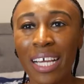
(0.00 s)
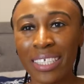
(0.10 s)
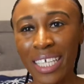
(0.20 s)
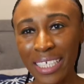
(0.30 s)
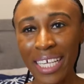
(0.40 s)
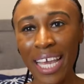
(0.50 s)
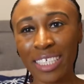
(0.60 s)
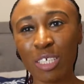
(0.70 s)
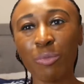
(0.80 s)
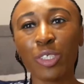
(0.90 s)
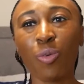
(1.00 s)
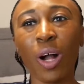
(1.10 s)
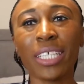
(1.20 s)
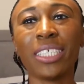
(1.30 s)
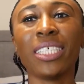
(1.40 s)
Just in case someone's
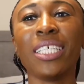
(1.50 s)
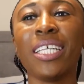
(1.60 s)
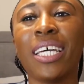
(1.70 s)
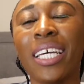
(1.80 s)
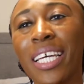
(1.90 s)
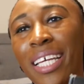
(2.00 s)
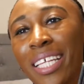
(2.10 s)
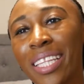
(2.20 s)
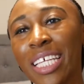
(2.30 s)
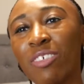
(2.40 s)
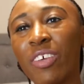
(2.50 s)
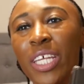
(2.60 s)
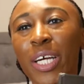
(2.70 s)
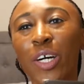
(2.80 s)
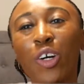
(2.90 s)
watching this
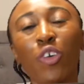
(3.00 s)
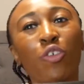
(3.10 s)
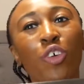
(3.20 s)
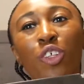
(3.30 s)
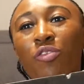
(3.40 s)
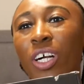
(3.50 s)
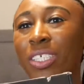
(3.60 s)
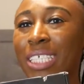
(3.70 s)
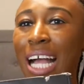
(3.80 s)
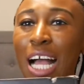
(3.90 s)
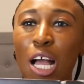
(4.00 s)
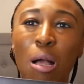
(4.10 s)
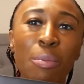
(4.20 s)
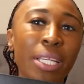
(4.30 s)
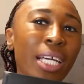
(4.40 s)
video for the first
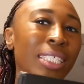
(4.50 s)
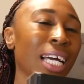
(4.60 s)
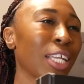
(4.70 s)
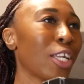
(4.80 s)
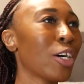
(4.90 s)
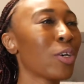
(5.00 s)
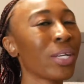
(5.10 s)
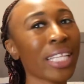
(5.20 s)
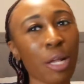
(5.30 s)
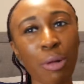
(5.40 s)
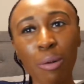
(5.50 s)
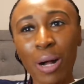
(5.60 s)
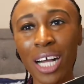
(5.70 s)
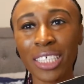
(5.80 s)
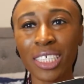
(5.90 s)
time and does not know anything about
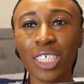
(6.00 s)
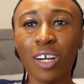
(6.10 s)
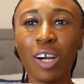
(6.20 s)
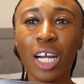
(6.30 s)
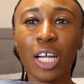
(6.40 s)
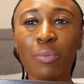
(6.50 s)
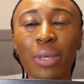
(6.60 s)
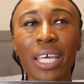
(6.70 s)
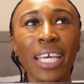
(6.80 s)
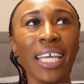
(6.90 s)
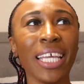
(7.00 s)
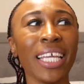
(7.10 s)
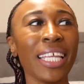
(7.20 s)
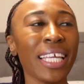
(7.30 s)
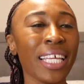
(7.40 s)
Boxycharm,
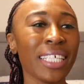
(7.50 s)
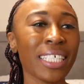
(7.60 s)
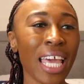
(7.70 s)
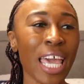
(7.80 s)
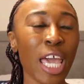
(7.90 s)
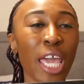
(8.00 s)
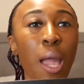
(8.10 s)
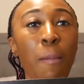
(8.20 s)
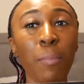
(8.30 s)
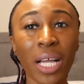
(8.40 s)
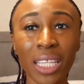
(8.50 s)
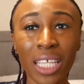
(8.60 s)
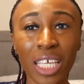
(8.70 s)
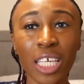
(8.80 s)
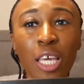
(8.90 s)
it is a
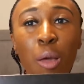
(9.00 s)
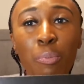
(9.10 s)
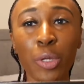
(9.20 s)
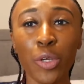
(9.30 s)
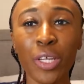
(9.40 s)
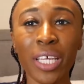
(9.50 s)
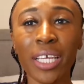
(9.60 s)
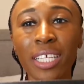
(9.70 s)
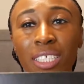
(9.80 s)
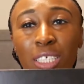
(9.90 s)
monthly beauty